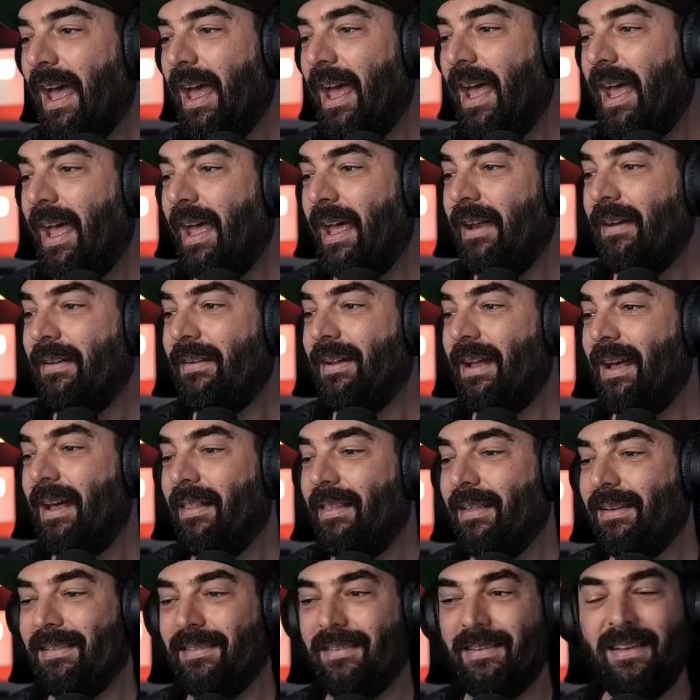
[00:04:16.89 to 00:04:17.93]
And
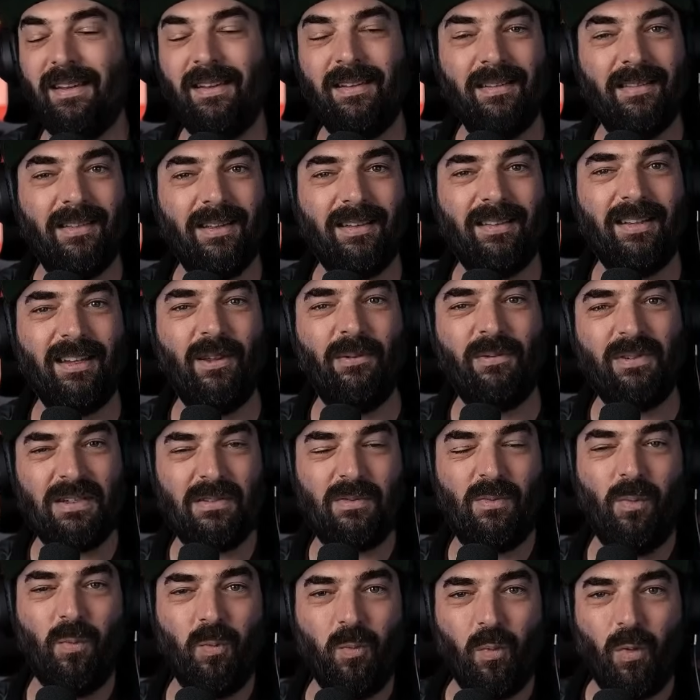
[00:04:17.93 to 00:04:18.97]
let's see if
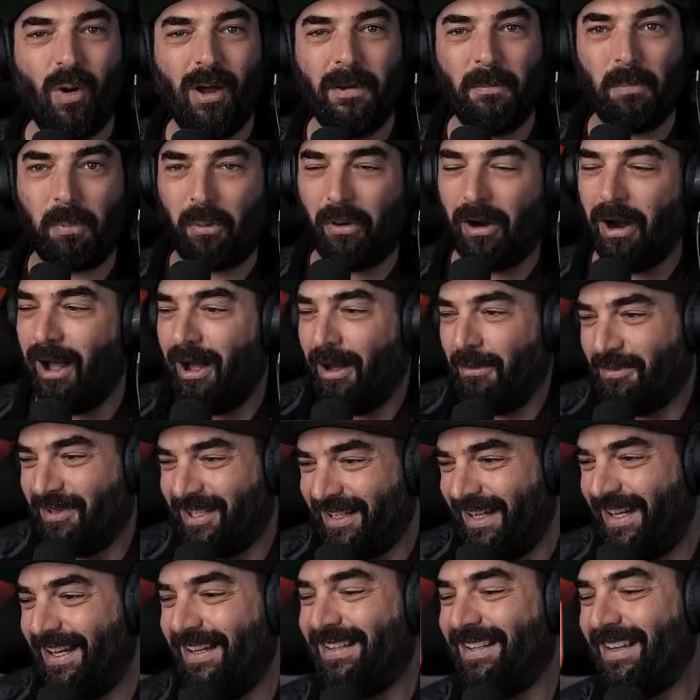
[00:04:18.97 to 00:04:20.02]
just one
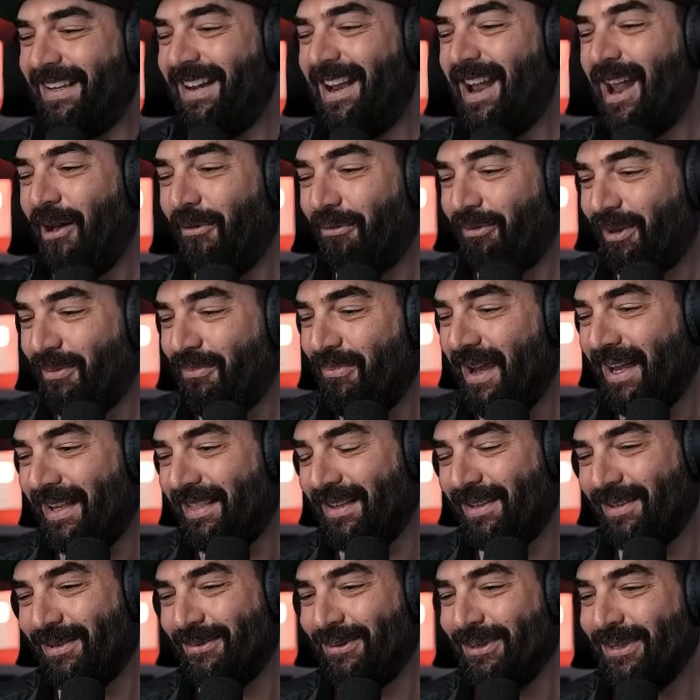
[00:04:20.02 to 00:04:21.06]
prompt is enough to make
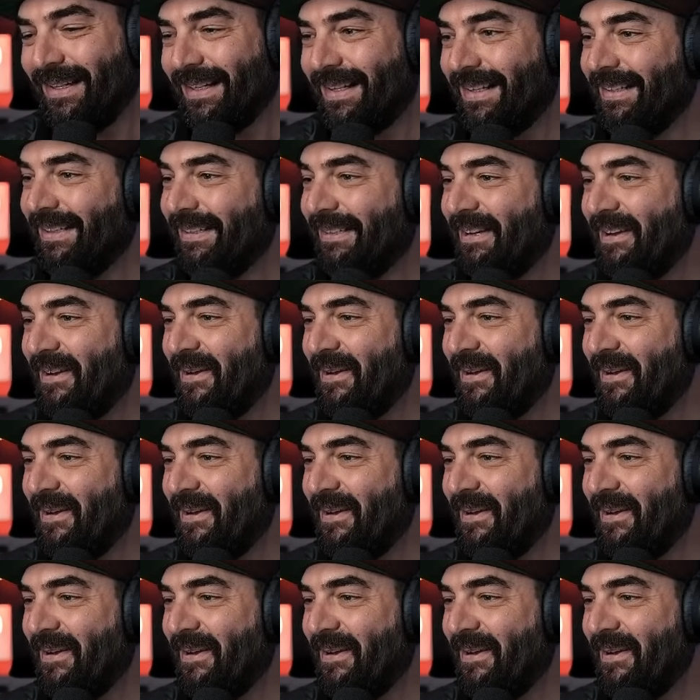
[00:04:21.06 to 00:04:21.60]
this work.